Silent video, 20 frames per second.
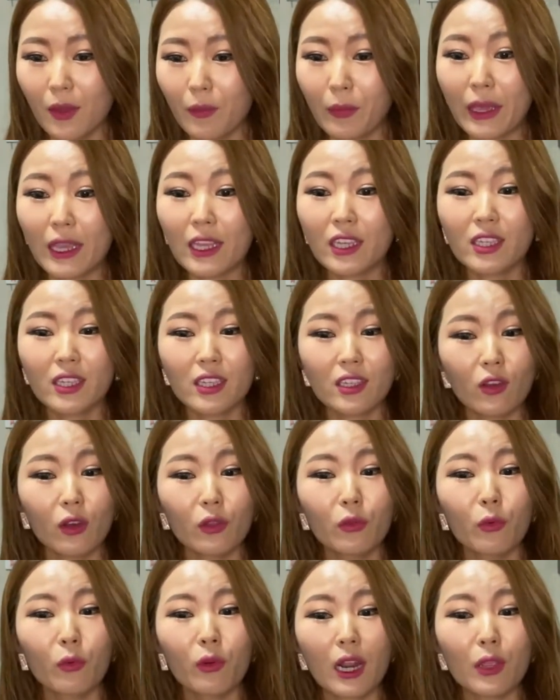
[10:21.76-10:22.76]
based
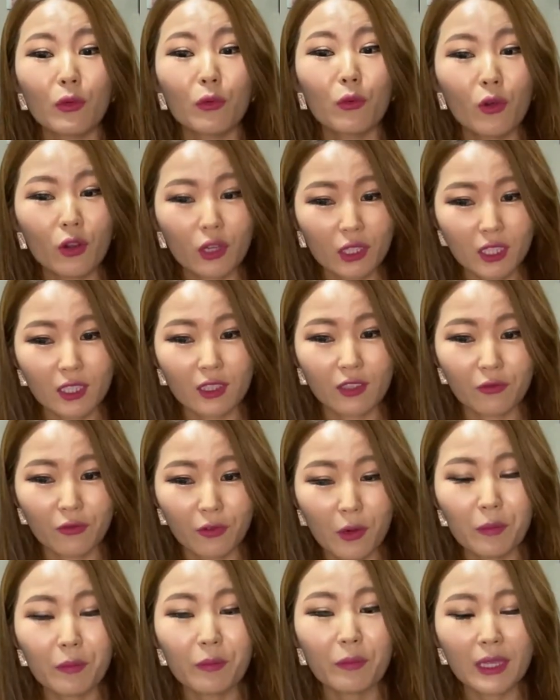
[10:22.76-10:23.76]
on what I watched
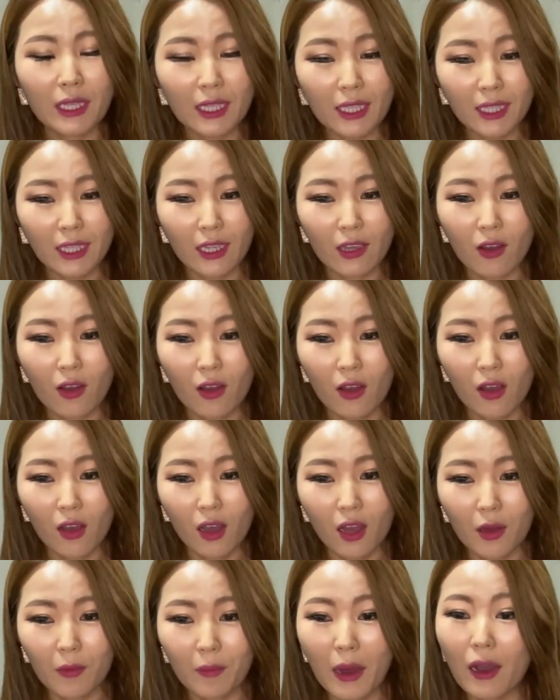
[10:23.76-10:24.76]
from media
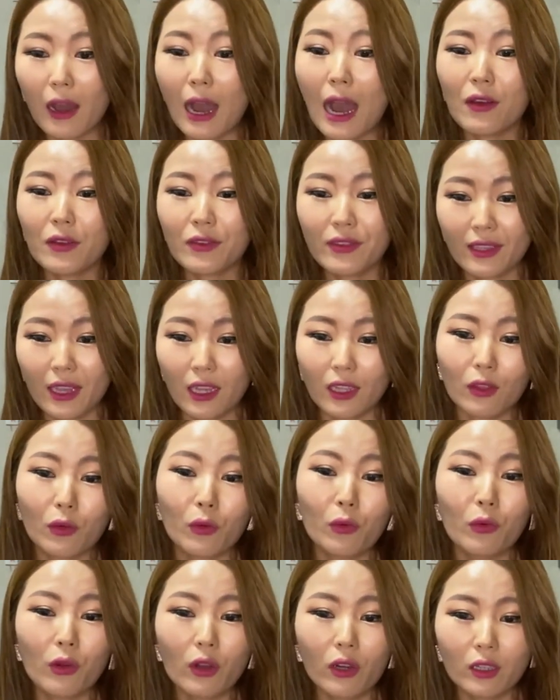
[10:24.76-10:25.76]
about outside the
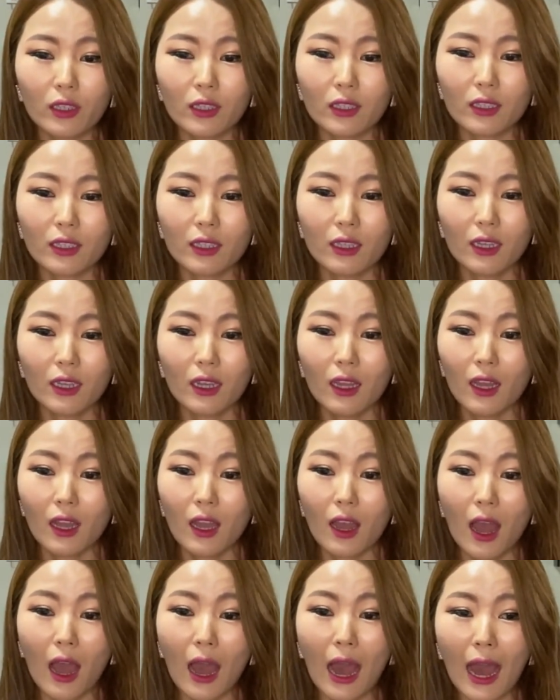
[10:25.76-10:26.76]
world.
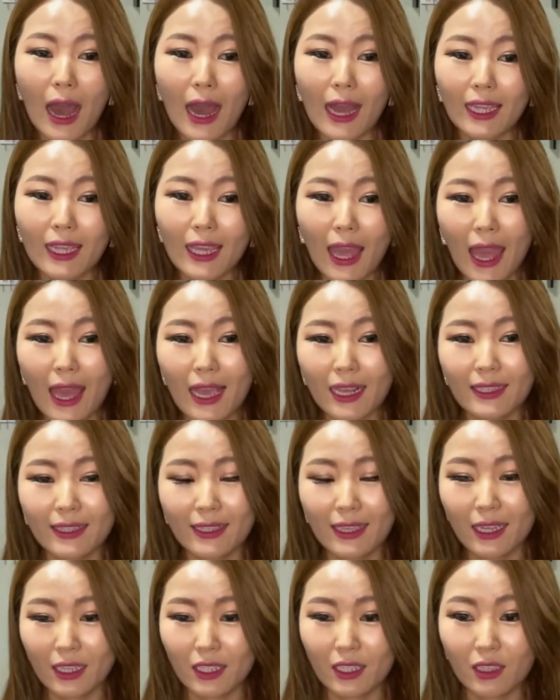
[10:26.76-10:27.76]
I
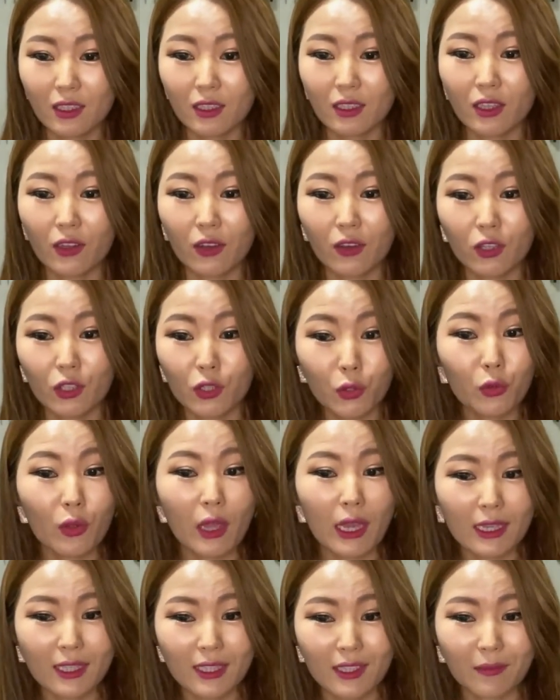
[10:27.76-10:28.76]
accessed the
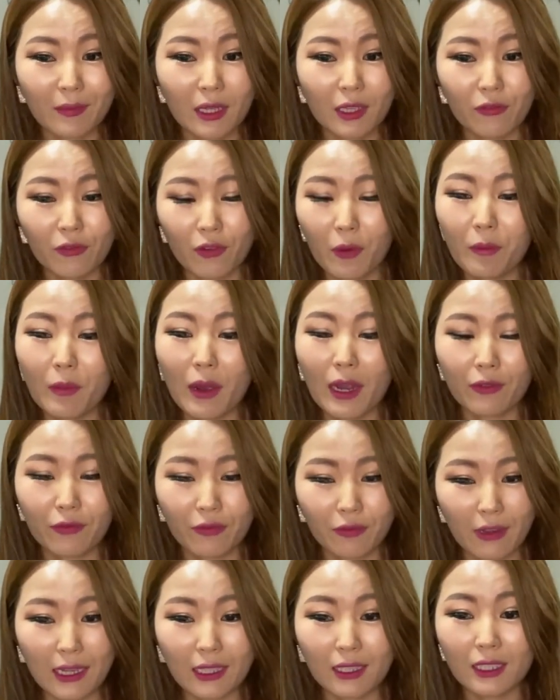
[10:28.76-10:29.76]
USB from my
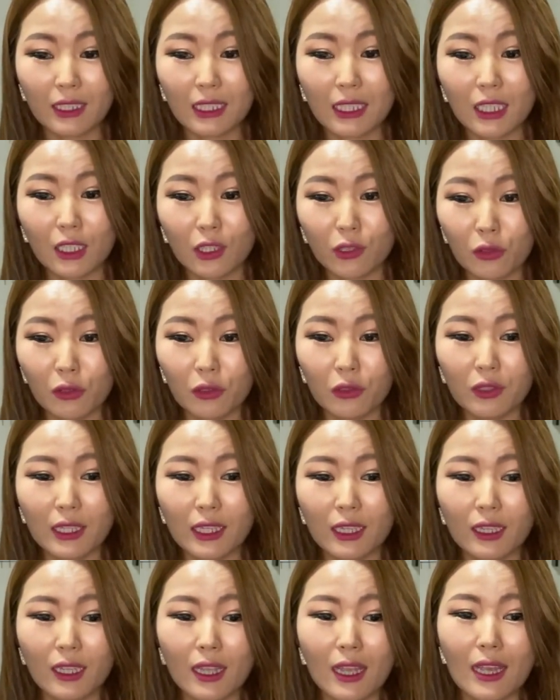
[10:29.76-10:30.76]
friend,
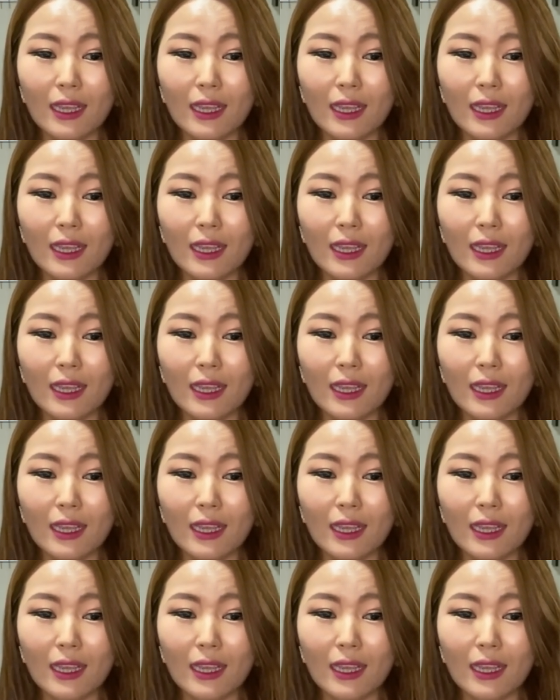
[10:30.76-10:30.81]
including